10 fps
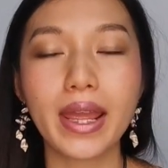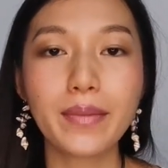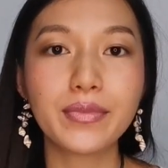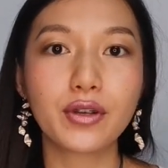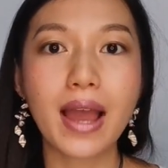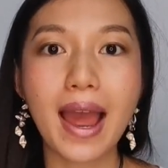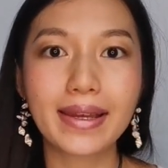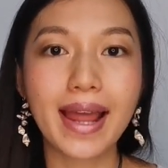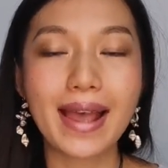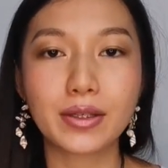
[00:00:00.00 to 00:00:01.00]
If you
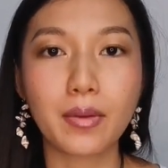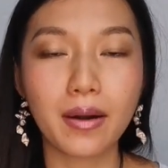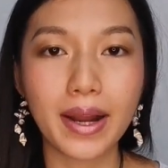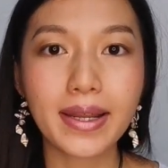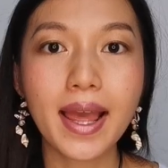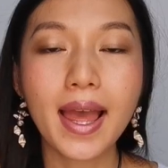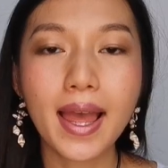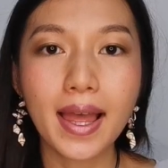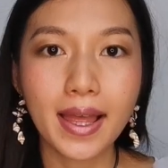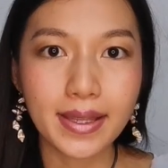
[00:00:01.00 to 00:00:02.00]
cut transparent
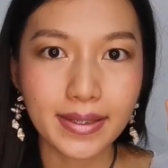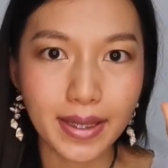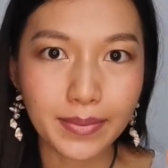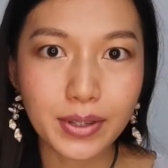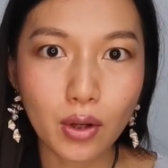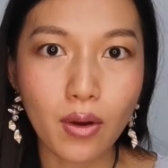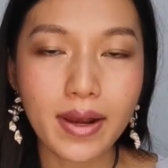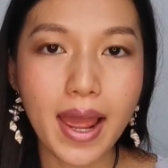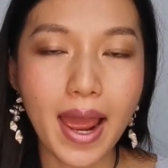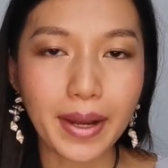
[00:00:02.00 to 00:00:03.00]

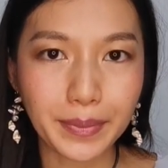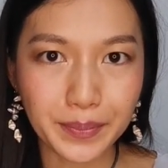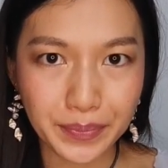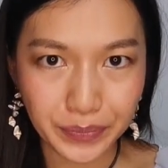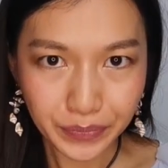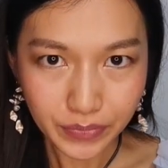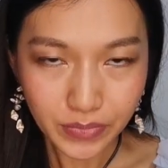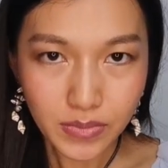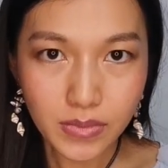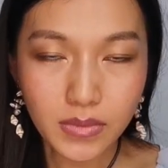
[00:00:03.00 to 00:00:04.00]
gemstone, and
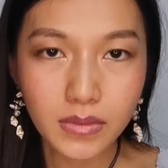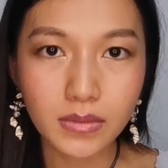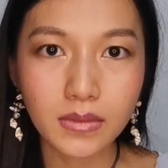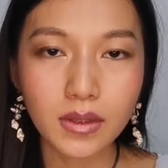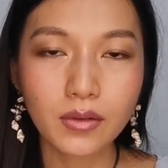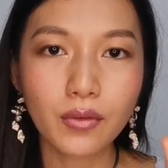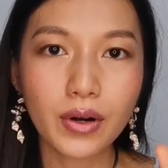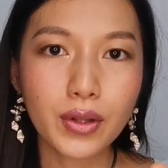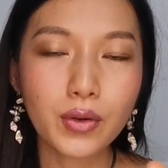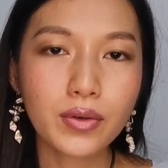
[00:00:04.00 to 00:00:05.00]

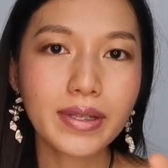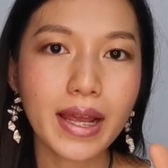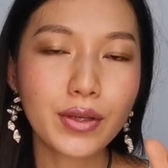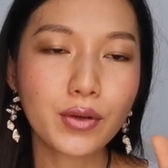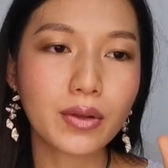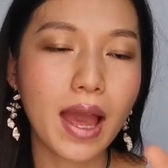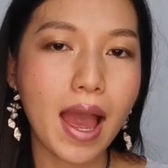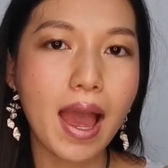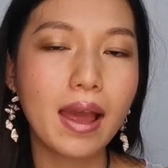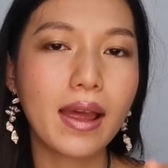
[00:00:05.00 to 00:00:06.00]
very good that you
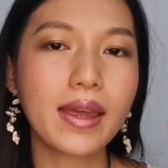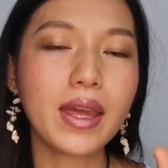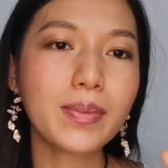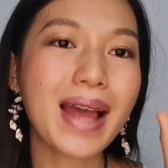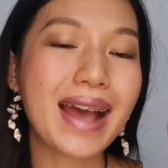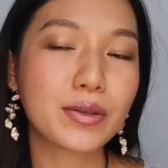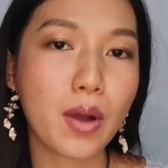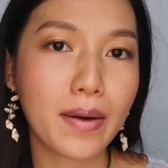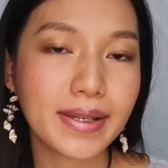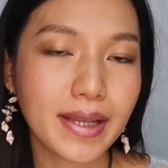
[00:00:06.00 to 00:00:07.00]
can if
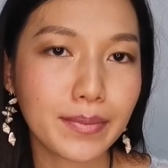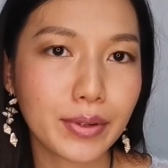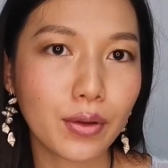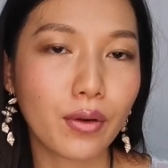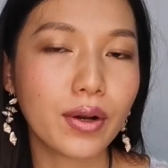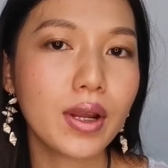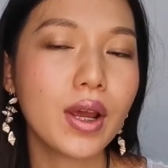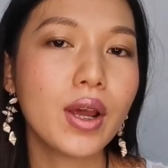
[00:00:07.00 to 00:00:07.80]
transparent gemstone.